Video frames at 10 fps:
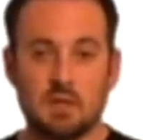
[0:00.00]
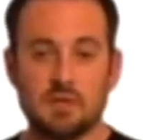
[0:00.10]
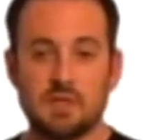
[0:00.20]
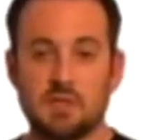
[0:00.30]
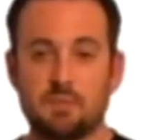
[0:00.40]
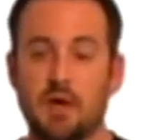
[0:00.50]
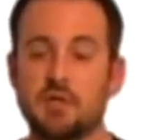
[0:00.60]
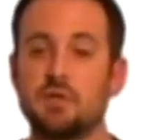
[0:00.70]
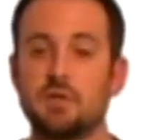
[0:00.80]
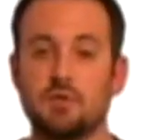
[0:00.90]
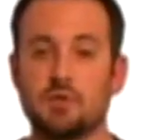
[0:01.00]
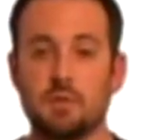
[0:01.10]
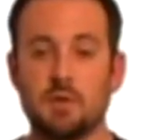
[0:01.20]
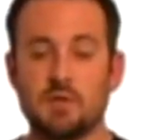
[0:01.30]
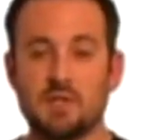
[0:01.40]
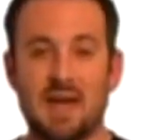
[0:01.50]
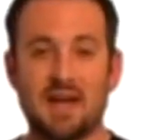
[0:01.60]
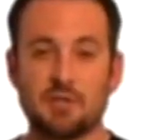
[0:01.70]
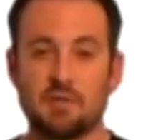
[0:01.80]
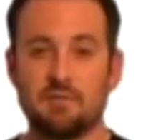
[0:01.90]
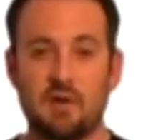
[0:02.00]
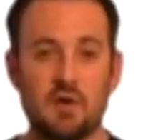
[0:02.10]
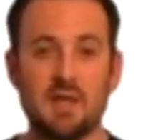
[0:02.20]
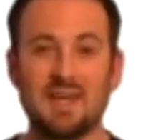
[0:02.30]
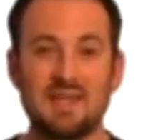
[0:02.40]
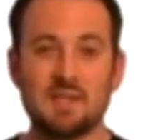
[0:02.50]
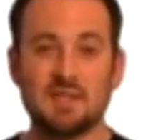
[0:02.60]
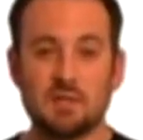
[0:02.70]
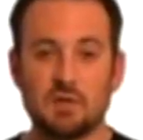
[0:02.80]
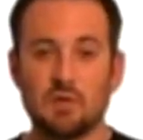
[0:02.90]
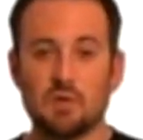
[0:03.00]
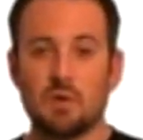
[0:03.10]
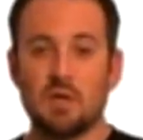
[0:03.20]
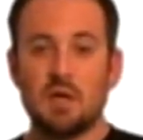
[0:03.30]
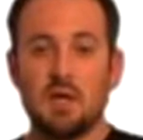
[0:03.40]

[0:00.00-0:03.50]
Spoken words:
You see, sponsoring new distributors is actually very easy to do.